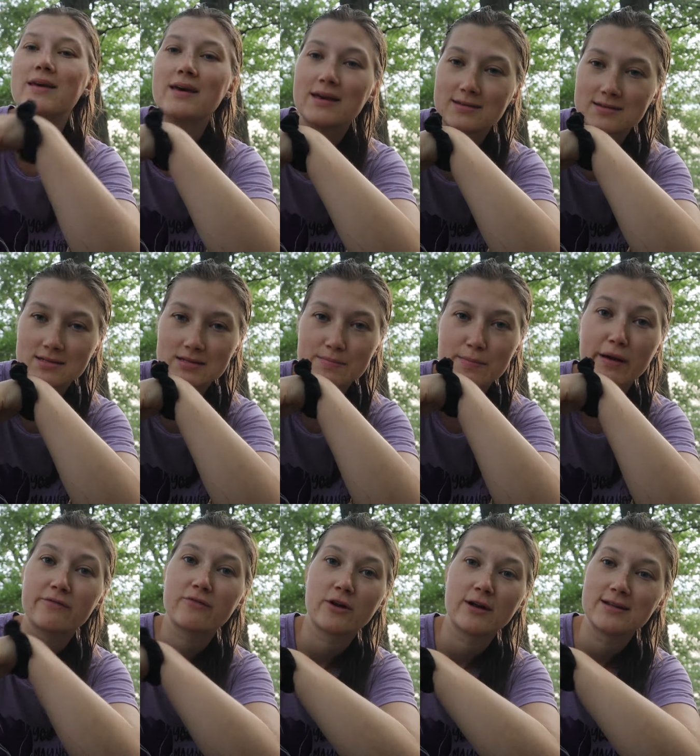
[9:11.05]
This, my
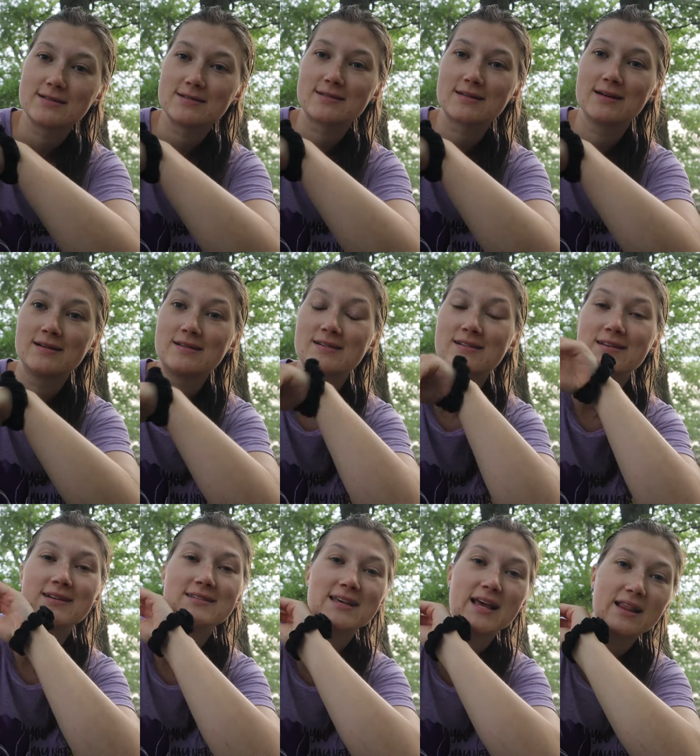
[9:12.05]
friends,
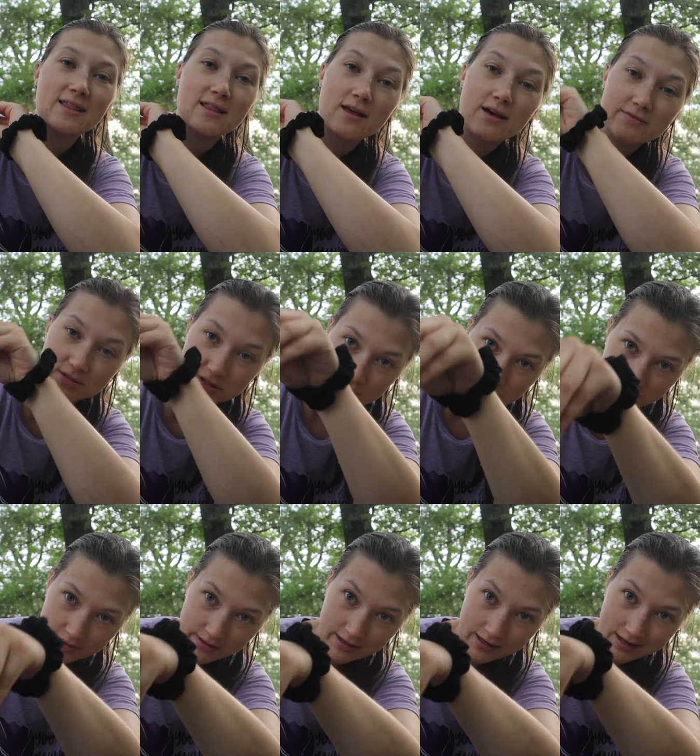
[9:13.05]
is a love
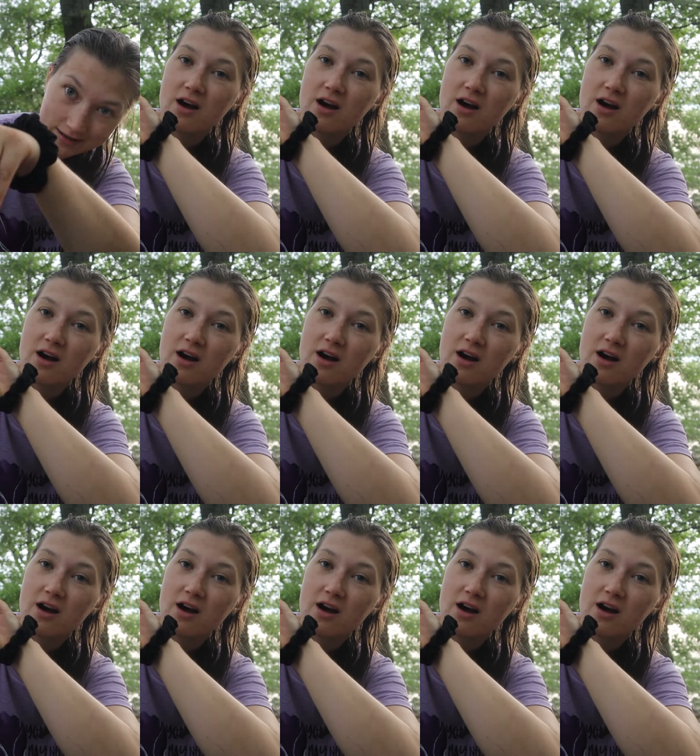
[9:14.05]
story.